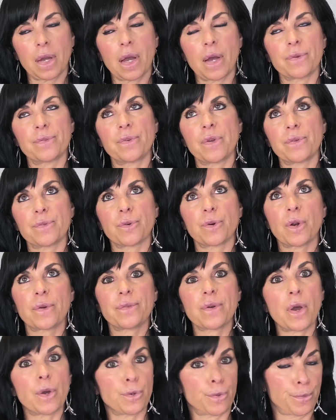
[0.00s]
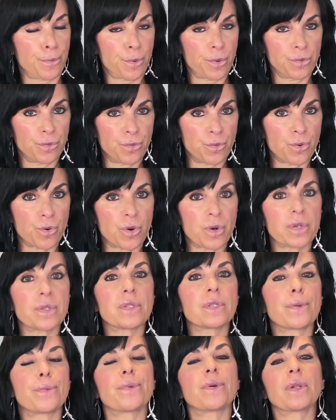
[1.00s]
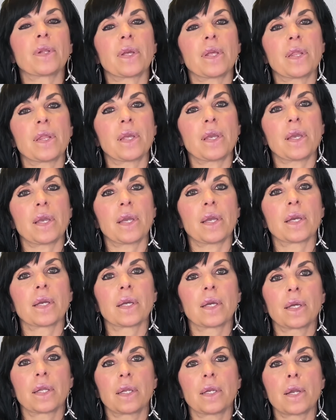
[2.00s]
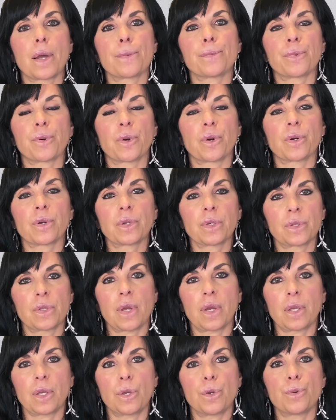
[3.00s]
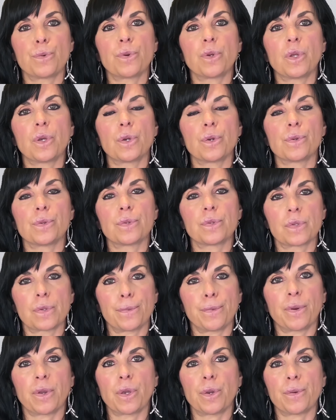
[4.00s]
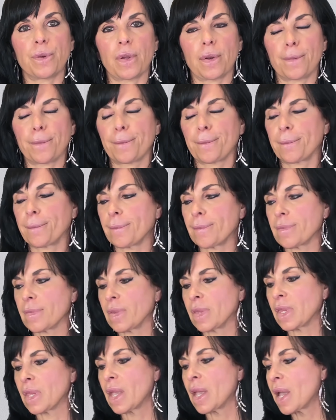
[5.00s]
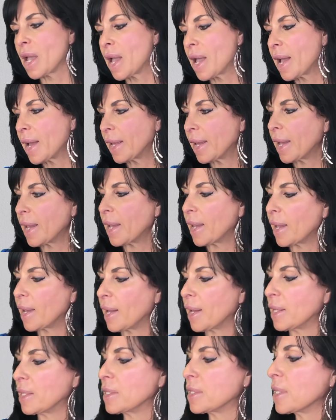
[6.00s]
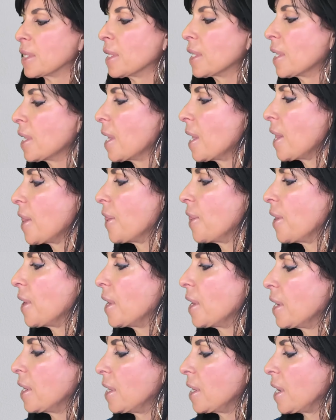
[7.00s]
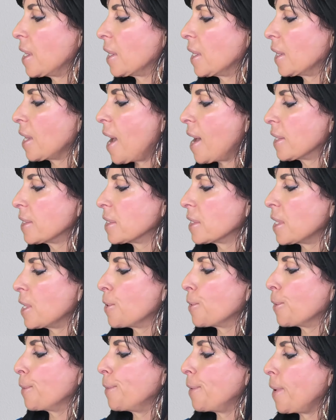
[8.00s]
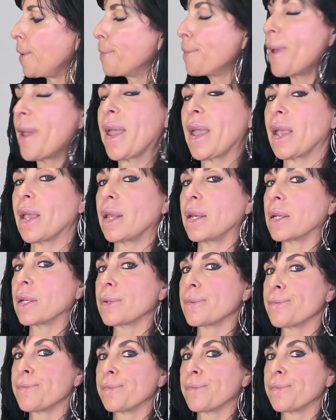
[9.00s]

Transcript: A fever of 100.4 is typically the number that you would use to bring you in. And then lastly, it would be pain.